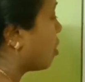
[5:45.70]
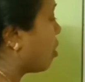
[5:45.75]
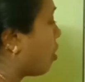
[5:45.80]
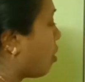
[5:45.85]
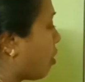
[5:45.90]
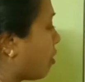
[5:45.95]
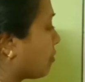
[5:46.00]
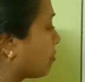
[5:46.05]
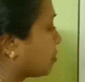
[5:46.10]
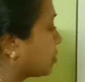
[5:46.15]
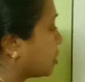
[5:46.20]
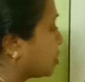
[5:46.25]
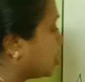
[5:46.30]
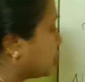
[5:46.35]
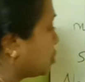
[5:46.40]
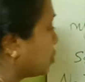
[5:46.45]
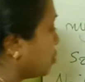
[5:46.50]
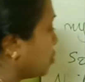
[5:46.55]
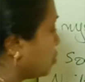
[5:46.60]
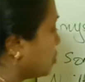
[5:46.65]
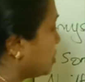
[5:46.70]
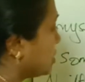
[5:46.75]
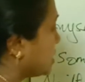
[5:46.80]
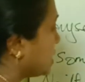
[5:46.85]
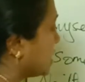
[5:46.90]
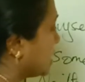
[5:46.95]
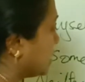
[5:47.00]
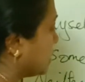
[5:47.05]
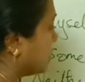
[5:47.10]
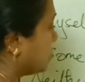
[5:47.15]
of the two
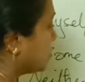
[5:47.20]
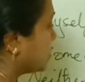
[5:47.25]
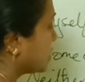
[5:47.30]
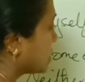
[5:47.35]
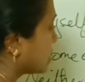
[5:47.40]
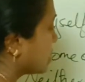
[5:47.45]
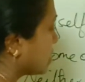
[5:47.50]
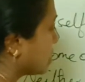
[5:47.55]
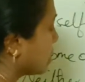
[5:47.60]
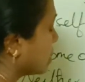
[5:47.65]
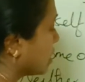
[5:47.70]
teams